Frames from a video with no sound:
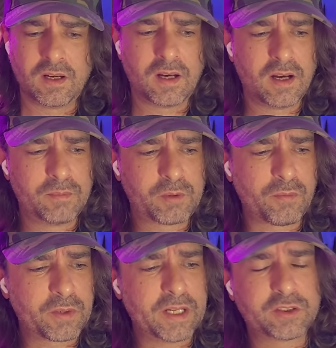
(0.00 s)
Don't
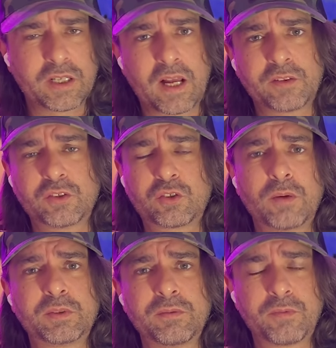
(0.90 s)
forget, check out the
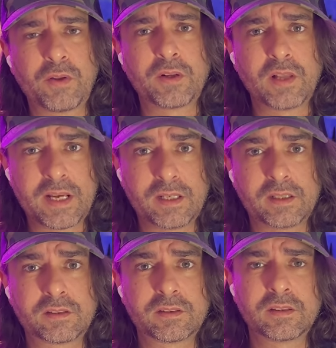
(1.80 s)
description for other
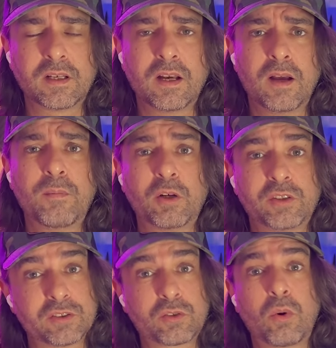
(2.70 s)
links. Our
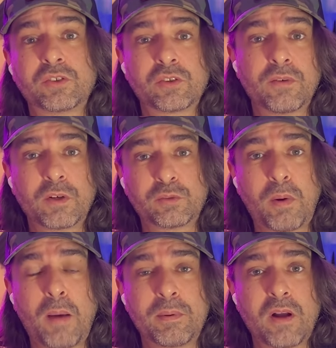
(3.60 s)
Discord server is
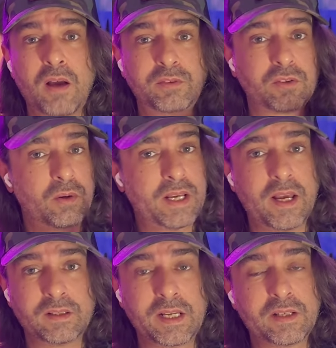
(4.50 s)
popping off. So,
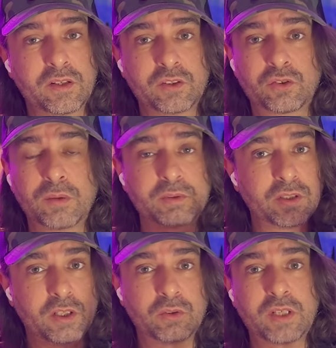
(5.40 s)
again, link in the description.
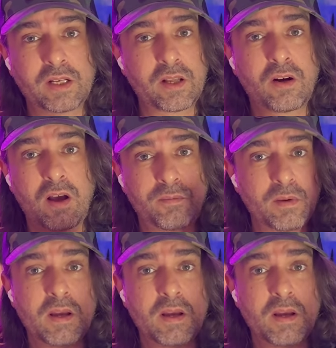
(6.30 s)
Go check that off.